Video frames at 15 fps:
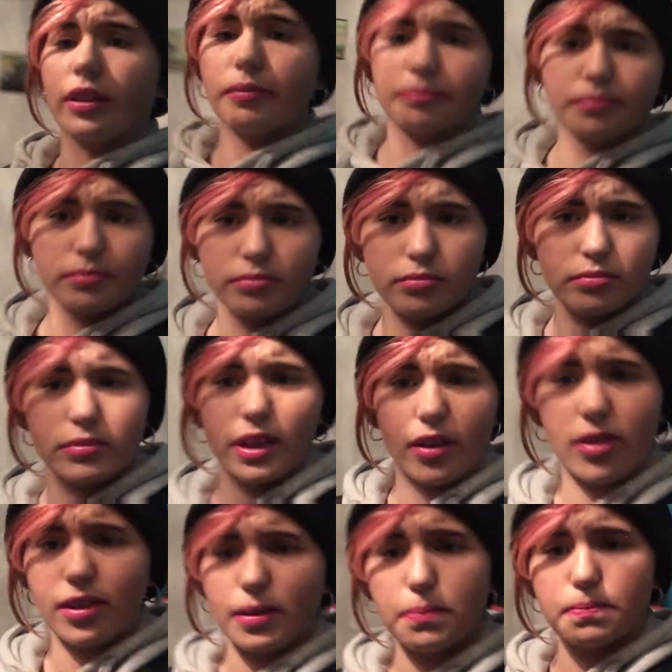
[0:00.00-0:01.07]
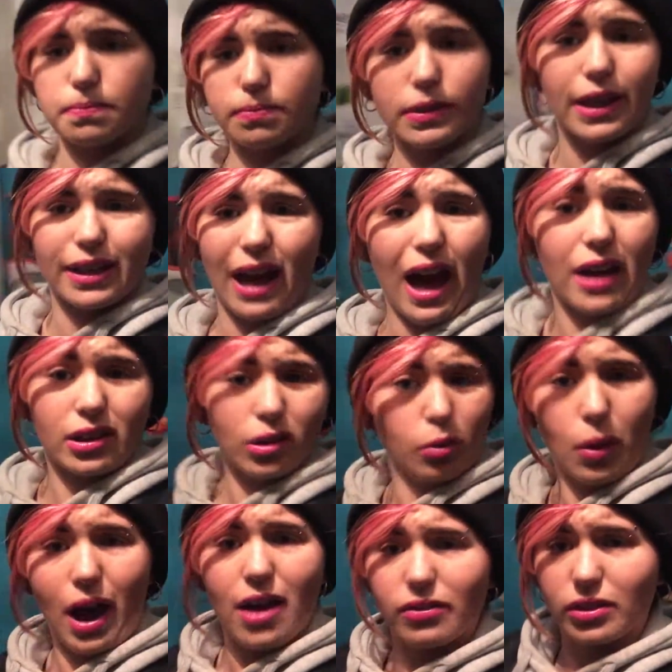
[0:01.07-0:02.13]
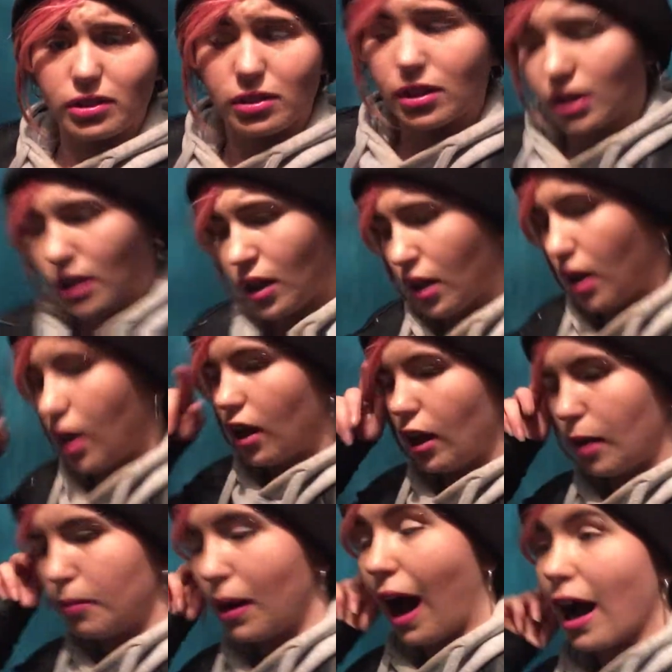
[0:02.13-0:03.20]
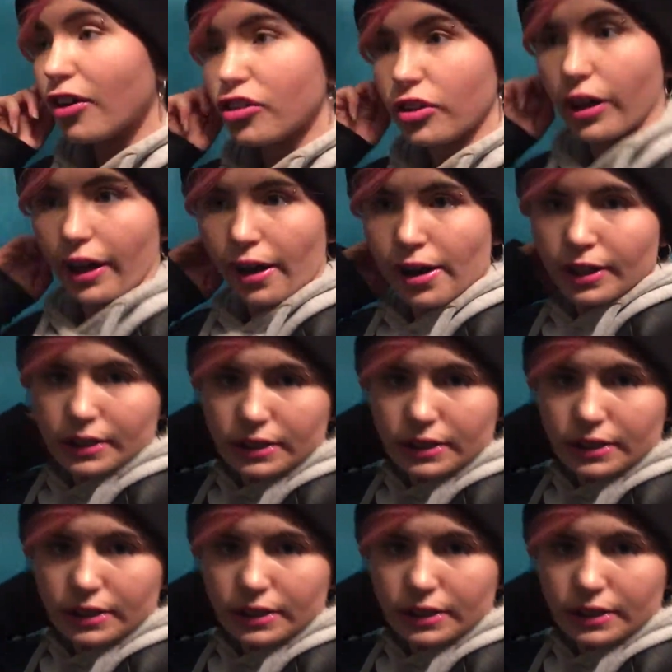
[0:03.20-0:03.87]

or Disney Yanana or whatever. Actually,